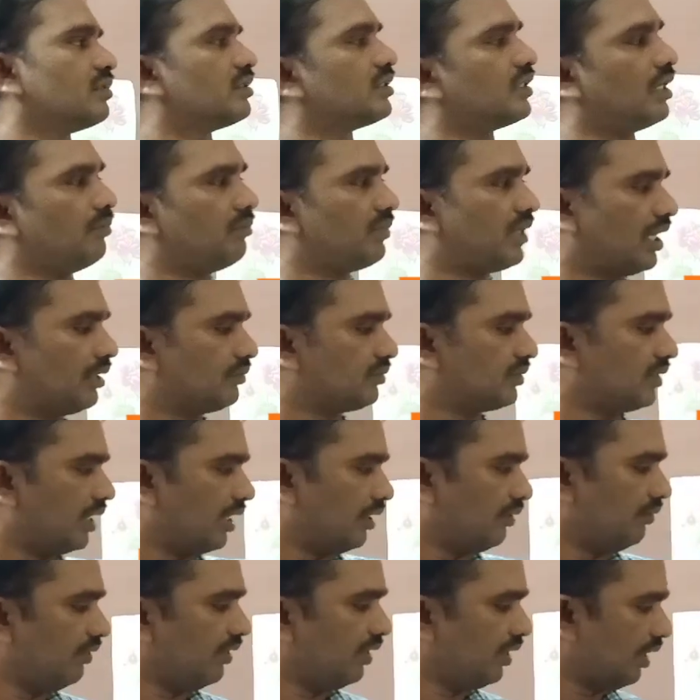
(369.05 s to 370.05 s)
Sometimes
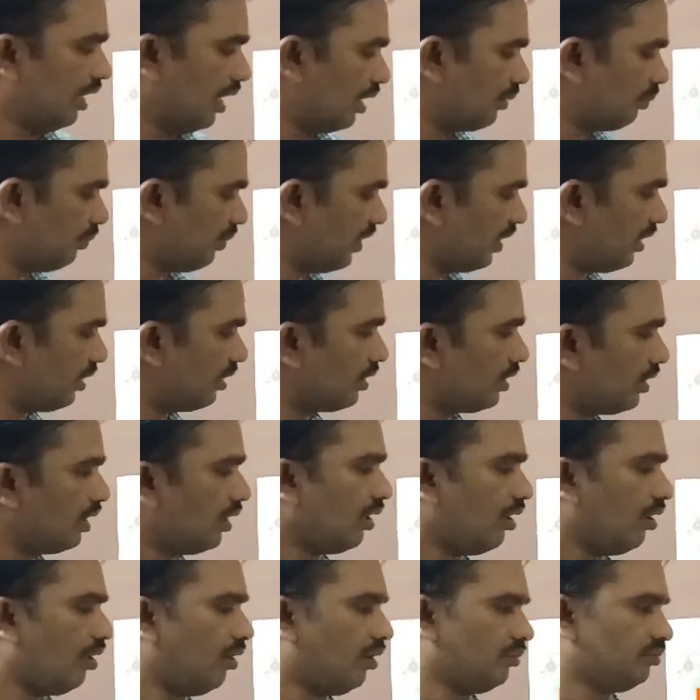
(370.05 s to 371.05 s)
there will not be
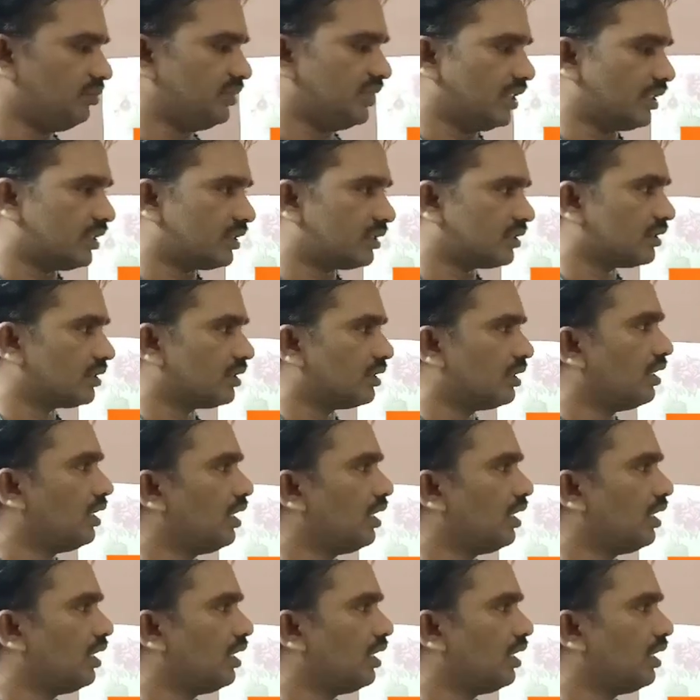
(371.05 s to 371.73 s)
object.